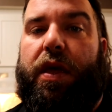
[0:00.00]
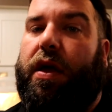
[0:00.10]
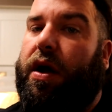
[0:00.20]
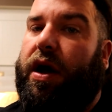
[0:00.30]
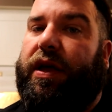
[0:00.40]

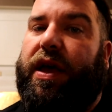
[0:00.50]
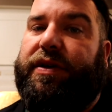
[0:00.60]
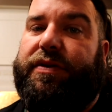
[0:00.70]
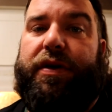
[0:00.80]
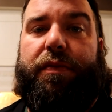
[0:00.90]
Alright
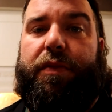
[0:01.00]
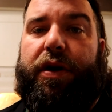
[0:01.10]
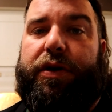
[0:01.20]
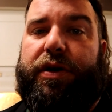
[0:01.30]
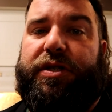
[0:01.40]
guys,
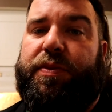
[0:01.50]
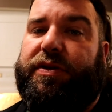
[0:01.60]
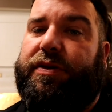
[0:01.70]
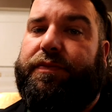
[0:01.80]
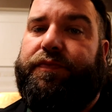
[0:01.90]
Merry
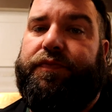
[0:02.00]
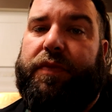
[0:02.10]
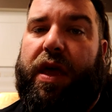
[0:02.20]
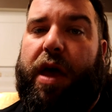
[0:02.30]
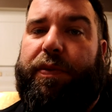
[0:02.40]
Christmas.
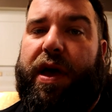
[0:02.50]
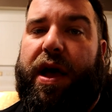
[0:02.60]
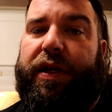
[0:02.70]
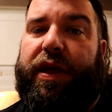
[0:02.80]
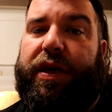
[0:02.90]
Happy
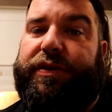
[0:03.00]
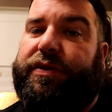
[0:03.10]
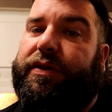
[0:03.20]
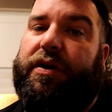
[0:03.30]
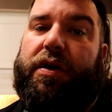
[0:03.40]

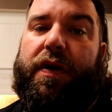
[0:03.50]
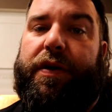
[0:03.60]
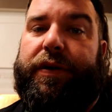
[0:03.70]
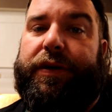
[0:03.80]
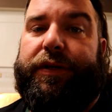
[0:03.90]
holidays.
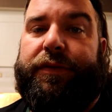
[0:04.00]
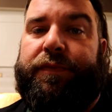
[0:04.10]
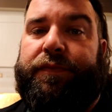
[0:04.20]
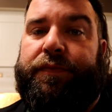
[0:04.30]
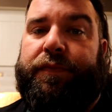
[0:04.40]

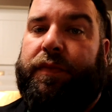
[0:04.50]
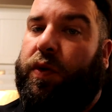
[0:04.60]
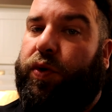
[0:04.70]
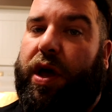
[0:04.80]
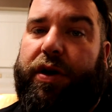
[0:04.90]

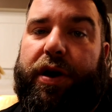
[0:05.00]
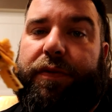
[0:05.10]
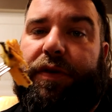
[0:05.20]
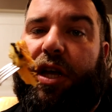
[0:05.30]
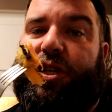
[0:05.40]
We out here.
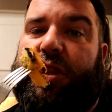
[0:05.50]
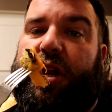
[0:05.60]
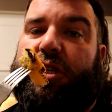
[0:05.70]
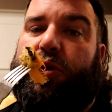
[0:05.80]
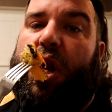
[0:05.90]
Catch you on the
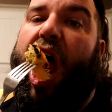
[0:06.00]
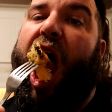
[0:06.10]
next one.